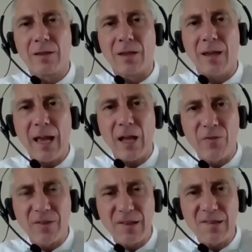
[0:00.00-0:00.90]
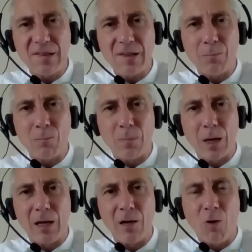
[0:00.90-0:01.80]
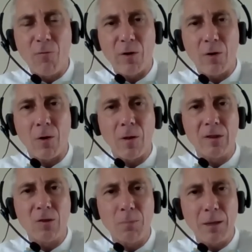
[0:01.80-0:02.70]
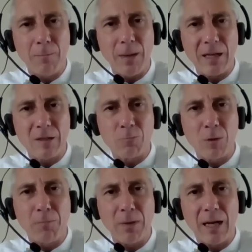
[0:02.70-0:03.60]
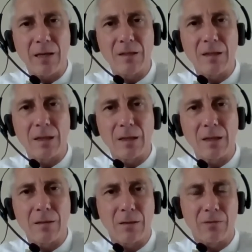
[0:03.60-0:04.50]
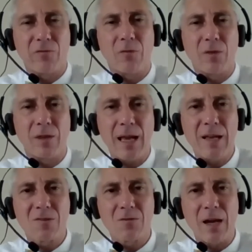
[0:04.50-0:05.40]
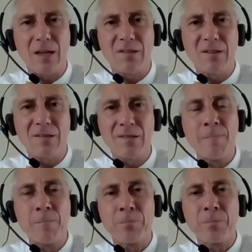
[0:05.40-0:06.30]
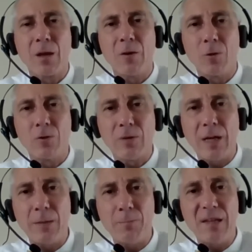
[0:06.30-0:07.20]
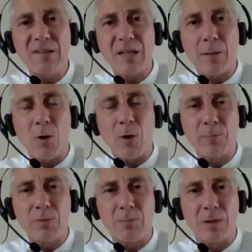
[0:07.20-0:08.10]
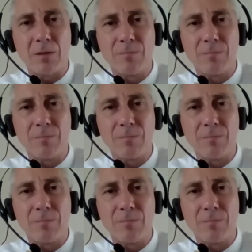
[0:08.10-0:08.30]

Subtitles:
the health system overall and to be better prepared for the next crisis would really be suboptimal.